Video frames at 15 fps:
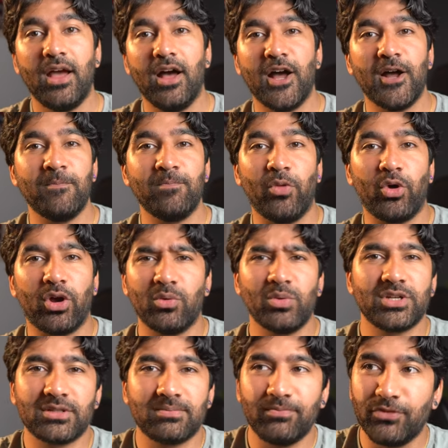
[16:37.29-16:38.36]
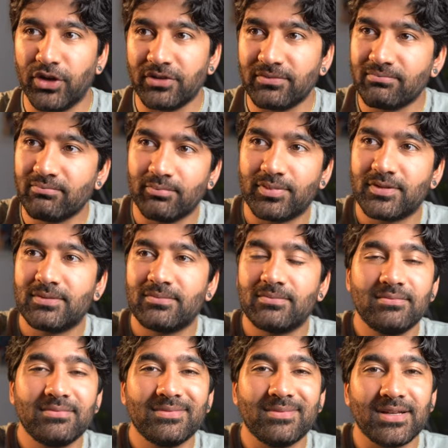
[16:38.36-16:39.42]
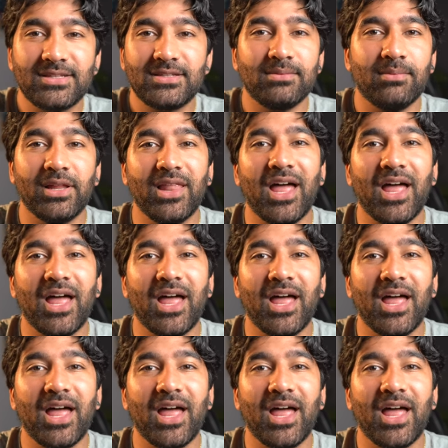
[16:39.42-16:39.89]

Or I wish, you know, my